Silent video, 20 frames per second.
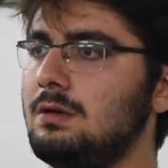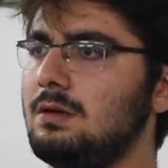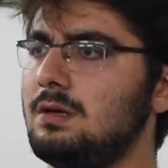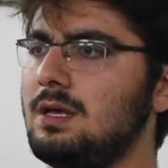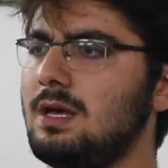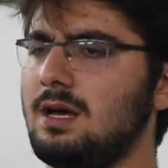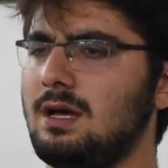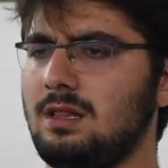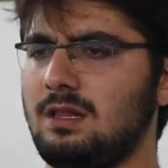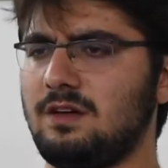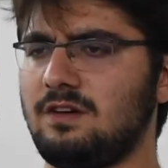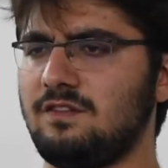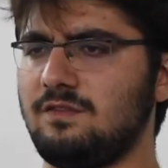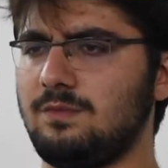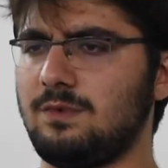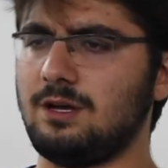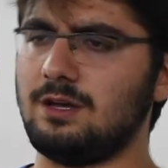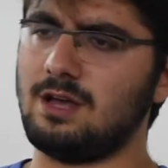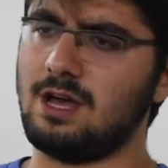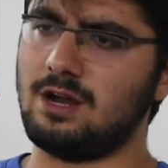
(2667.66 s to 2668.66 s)
yeah, a lot of
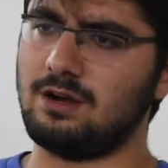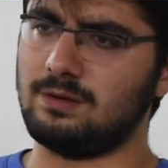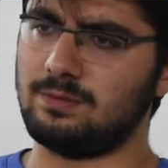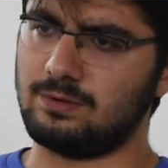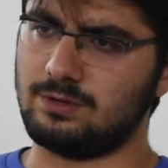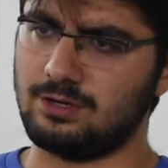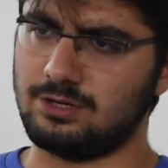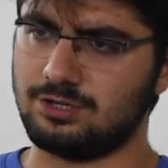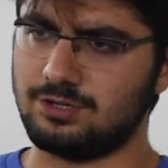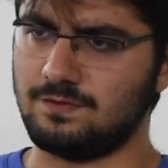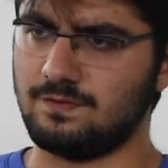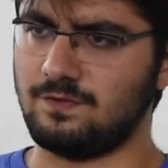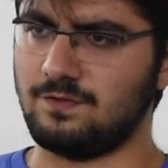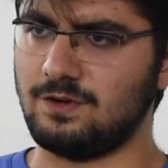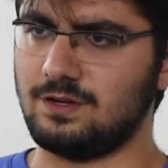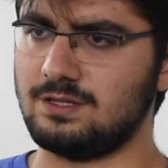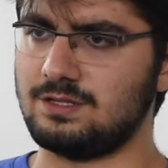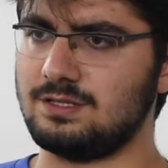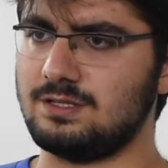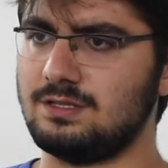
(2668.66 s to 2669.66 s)
my Arab Christian
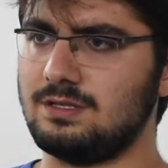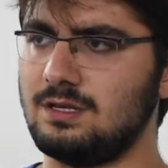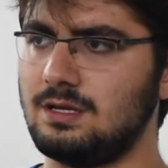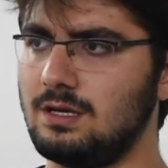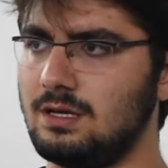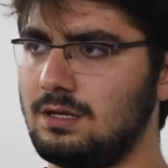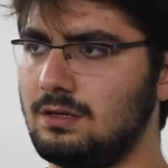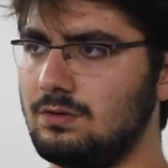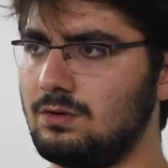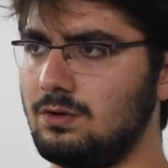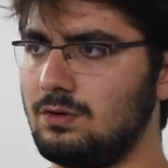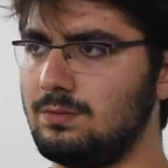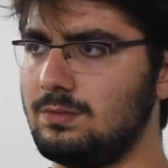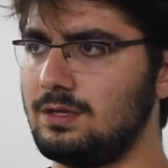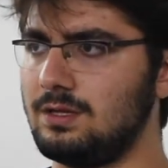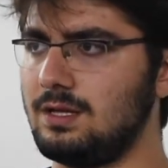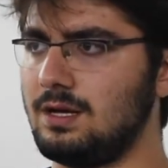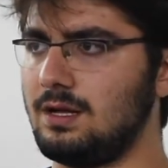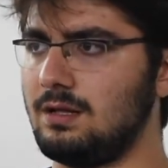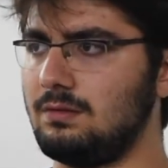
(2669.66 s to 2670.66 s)
friends, they told me
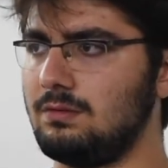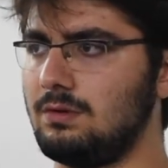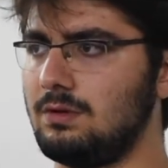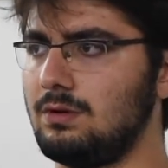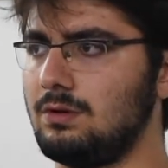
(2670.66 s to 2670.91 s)
that